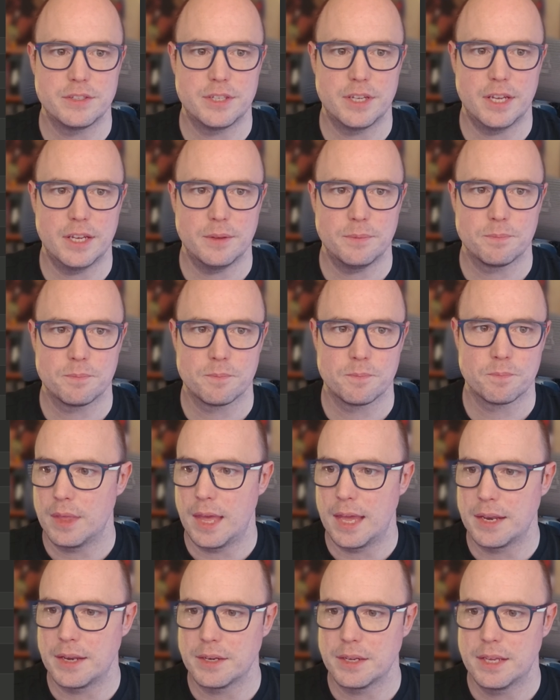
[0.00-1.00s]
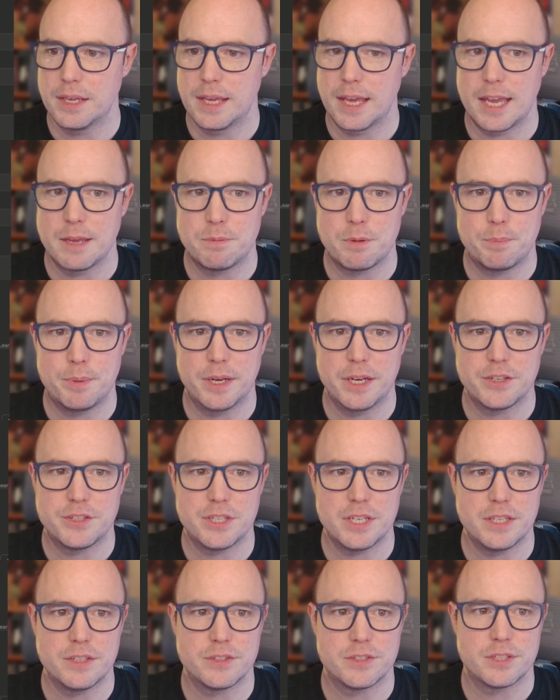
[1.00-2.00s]
here and
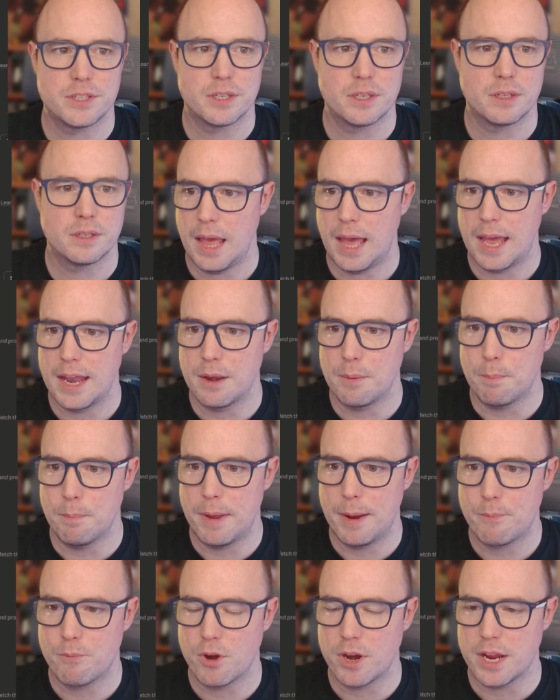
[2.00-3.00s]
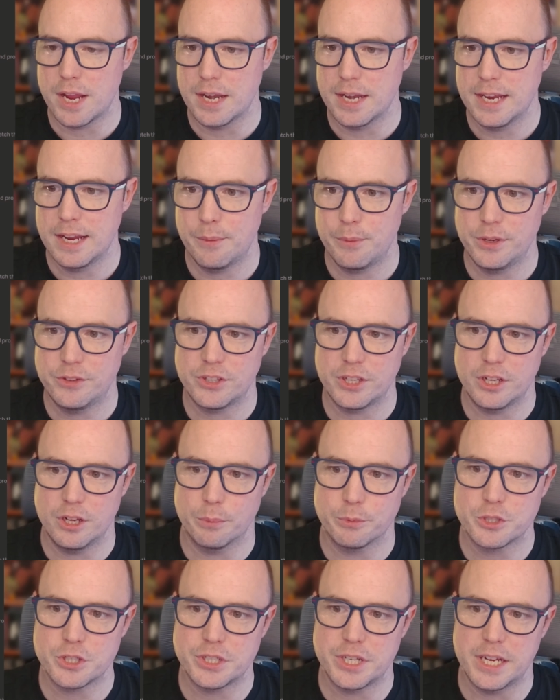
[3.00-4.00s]
capabilities and memory. And here we see the
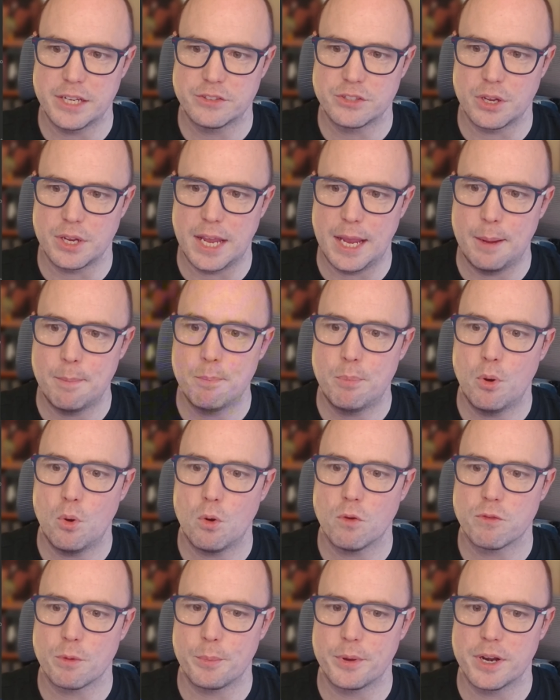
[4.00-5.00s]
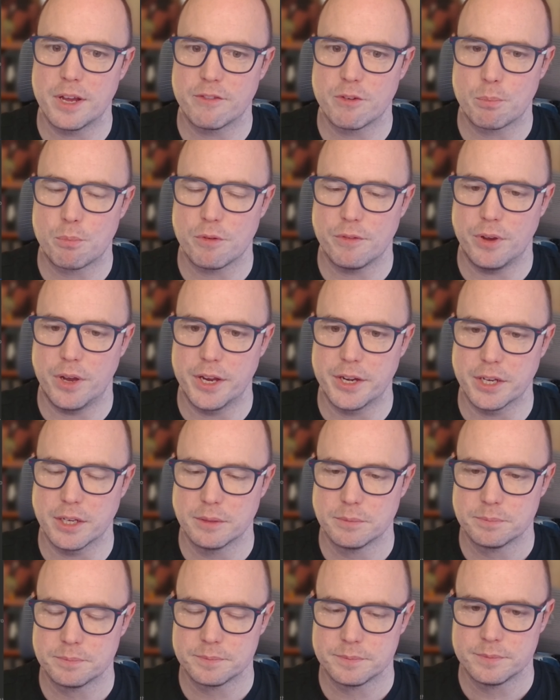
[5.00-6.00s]
option here. So import from another provider.
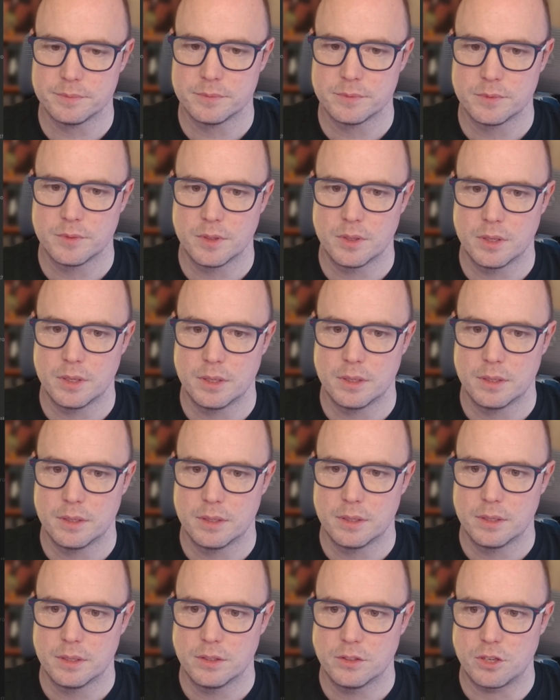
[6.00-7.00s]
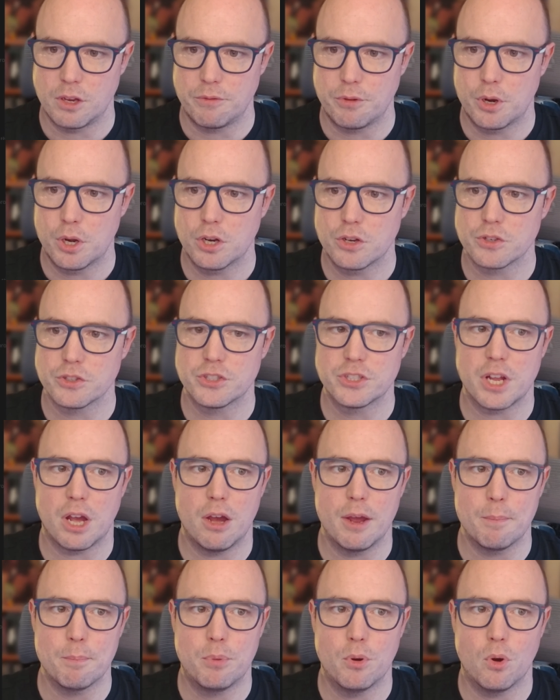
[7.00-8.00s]
So if you click on
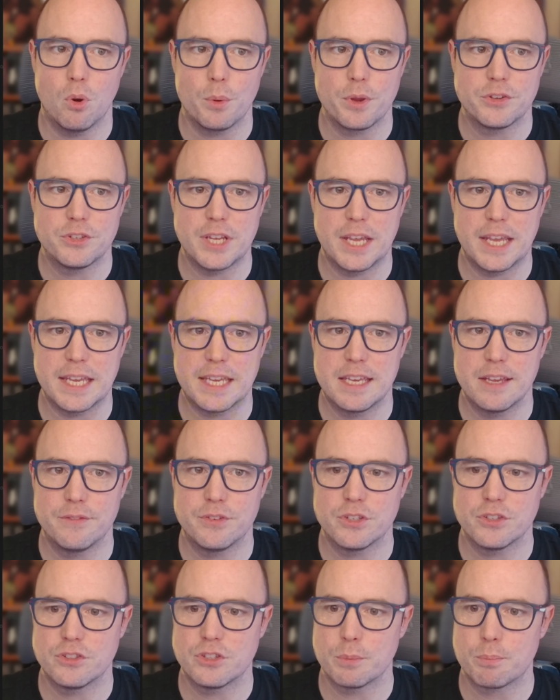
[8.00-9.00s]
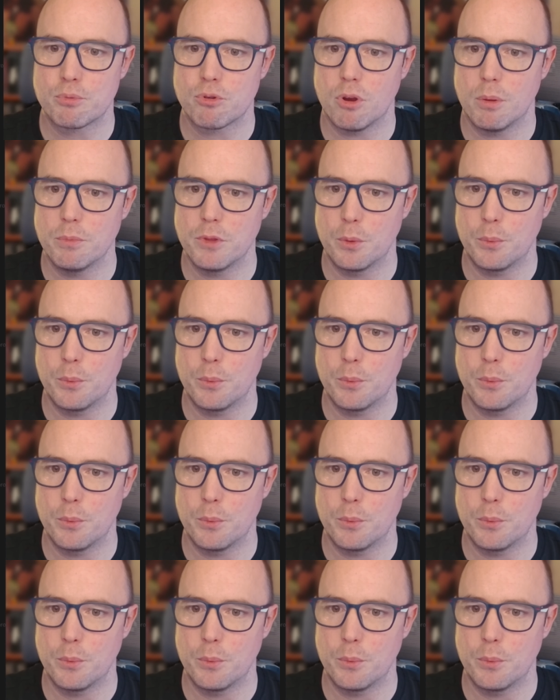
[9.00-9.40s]
start import, we see it gives us the prompt that